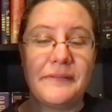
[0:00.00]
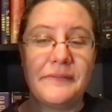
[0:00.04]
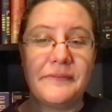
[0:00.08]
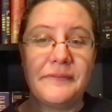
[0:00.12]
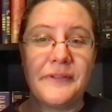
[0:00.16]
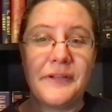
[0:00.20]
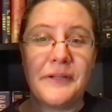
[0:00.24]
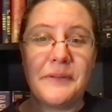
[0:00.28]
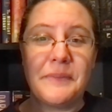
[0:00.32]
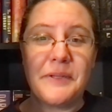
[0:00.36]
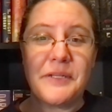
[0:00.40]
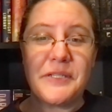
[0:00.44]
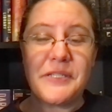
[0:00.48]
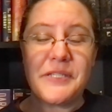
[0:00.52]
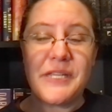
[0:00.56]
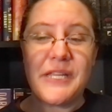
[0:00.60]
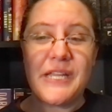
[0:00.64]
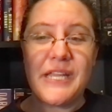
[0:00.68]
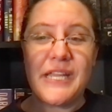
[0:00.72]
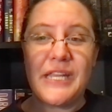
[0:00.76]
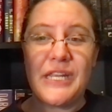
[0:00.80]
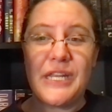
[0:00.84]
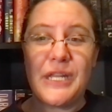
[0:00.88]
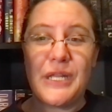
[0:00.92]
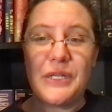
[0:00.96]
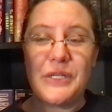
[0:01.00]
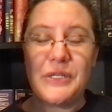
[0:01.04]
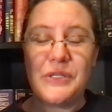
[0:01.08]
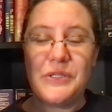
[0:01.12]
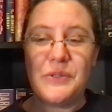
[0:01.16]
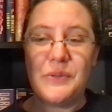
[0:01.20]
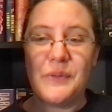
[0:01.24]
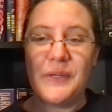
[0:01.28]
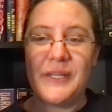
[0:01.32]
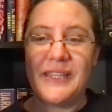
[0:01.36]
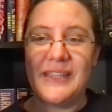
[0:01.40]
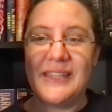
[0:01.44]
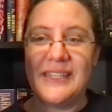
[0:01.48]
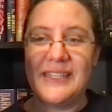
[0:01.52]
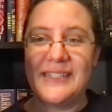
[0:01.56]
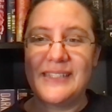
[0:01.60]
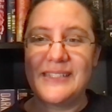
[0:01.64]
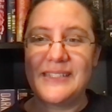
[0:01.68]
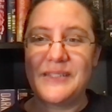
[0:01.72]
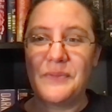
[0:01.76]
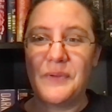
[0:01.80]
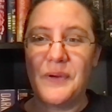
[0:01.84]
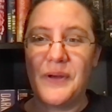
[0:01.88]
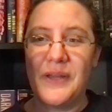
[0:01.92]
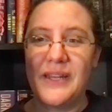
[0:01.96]
Very much enjoyed
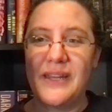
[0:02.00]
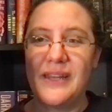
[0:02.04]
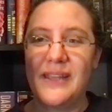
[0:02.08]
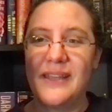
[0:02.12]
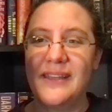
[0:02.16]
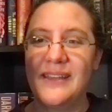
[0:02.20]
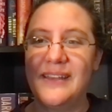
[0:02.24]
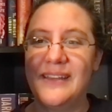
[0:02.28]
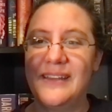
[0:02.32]
this one.